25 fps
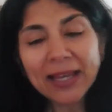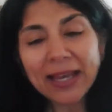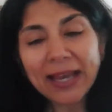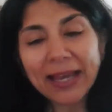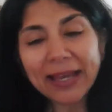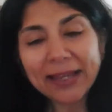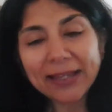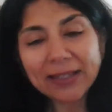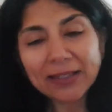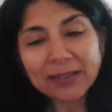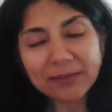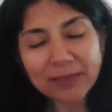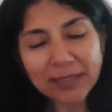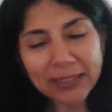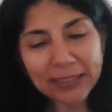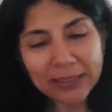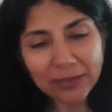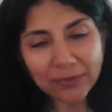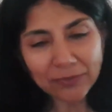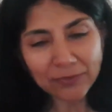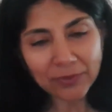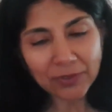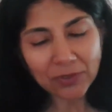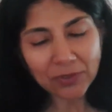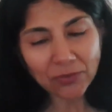and kind
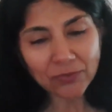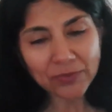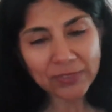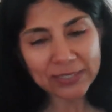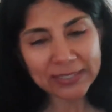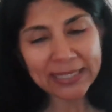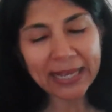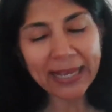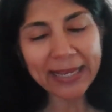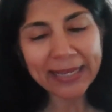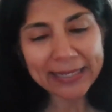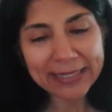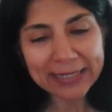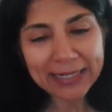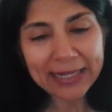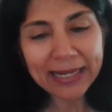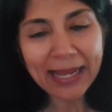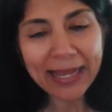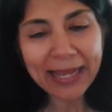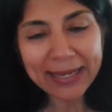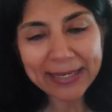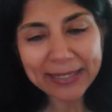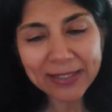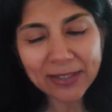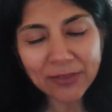of
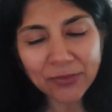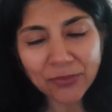sidelined,